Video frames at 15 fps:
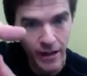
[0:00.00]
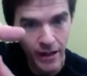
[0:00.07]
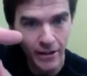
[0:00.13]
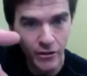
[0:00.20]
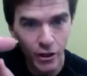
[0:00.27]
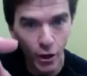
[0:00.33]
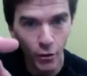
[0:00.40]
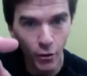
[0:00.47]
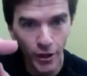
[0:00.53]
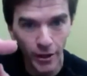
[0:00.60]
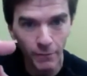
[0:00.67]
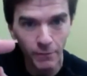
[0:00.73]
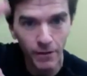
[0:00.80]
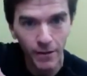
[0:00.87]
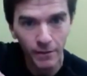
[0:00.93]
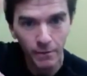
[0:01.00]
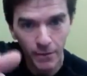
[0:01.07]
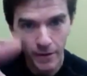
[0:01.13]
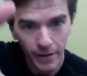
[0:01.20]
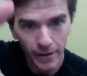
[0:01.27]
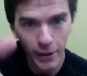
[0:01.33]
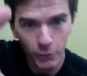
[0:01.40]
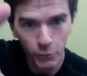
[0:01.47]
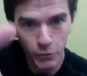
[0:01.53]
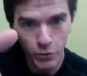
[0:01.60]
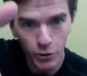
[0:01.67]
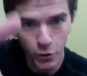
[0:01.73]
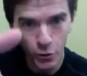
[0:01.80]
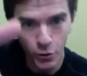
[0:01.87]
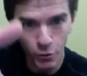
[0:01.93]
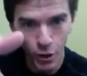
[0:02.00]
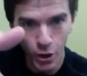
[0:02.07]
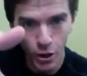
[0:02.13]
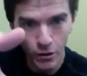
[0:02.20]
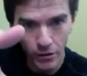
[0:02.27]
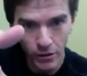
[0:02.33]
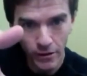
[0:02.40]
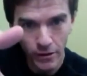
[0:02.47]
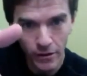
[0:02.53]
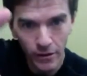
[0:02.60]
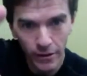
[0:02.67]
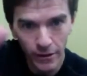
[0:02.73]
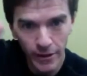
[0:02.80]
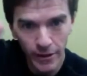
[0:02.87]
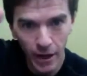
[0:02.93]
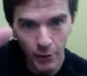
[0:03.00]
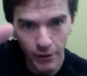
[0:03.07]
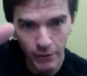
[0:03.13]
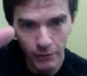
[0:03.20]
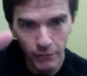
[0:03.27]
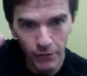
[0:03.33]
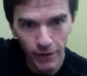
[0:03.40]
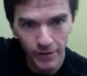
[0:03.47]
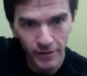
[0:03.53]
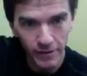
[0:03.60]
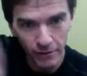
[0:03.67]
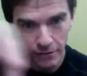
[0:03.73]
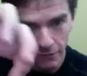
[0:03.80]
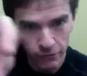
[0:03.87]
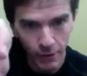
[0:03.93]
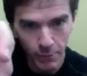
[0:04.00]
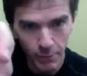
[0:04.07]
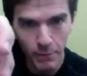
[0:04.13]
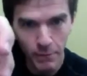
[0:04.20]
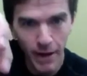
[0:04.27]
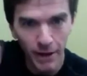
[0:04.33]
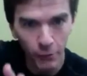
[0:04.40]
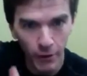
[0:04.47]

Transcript: and show them, here's what you're doing wrong. Here's how we can fix it. Flip it back